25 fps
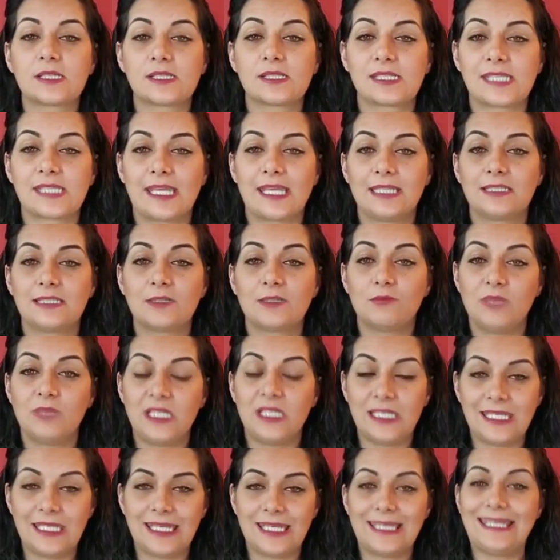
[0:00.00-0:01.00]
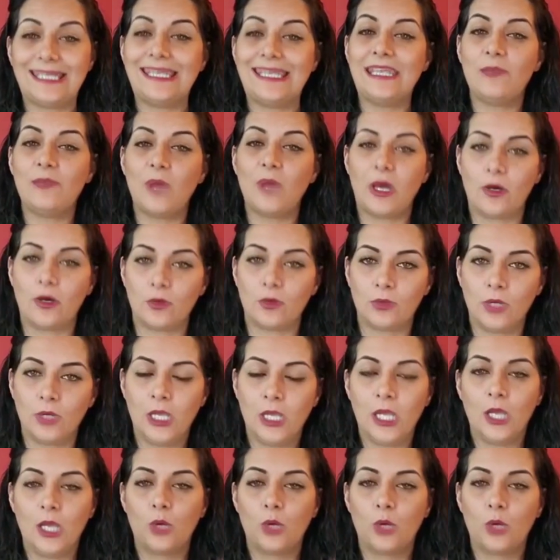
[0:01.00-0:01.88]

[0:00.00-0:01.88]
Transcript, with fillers: send me an email